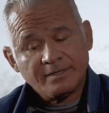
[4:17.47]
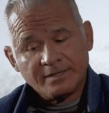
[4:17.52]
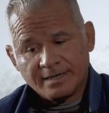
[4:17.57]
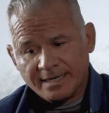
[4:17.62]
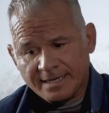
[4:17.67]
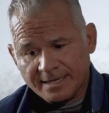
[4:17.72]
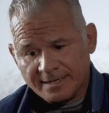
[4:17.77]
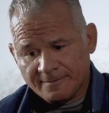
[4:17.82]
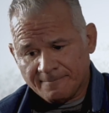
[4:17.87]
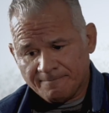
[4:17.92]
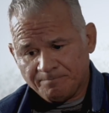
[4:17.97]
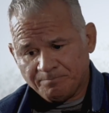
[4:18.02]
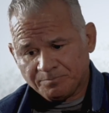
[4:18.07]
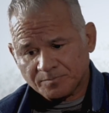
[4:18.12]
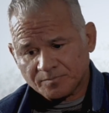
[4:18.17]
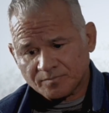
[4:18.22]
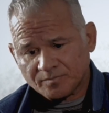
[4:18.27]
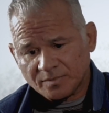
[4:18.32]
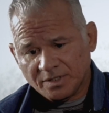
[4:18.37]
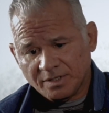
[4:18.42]

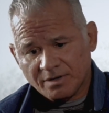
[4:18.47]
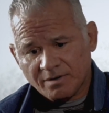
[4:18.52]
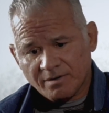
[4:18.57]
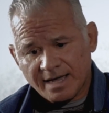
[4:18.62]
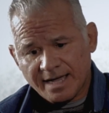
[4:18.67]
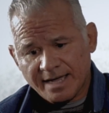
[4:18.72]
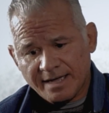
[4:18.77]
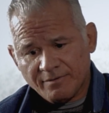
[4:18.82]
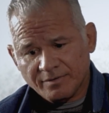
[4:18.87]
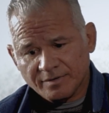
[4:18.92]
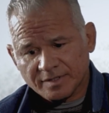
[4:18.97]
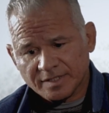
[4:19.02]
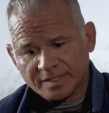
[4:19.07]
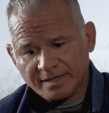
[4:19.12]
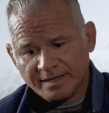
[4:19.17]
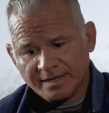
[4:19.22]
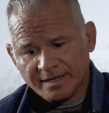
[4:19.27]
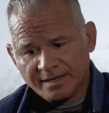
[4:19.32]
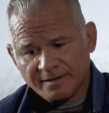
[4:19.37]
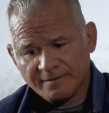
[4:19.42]
You know, I was
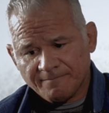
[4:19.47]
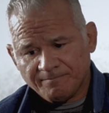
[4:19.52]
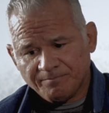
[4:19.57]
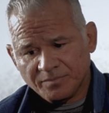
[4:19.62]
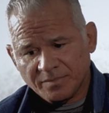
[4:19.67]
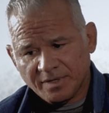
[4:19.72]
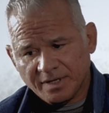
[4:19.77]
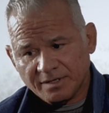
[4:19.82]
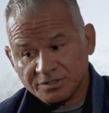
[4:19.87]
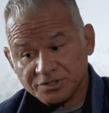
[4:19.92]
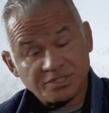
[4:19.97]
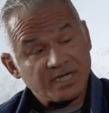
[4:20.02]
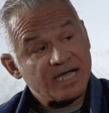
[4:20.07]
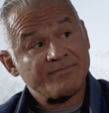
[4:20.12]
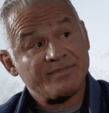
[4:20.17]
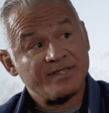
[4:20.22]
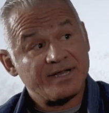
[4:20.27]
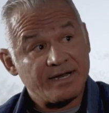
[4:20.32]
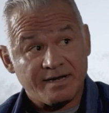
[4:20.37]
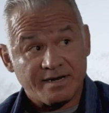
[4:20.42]
in a
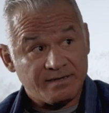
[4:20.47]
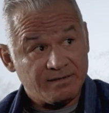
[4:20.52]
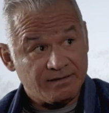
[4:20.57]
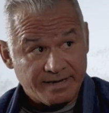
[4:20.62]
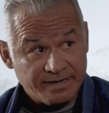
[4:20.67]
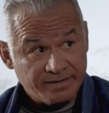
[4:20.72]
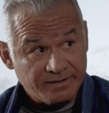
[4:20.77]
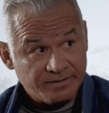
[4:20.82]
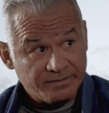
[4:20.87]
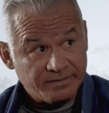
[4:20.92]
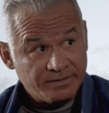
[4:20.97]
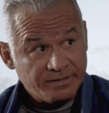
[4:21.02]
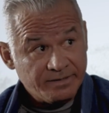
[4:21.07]
job that I didn't like,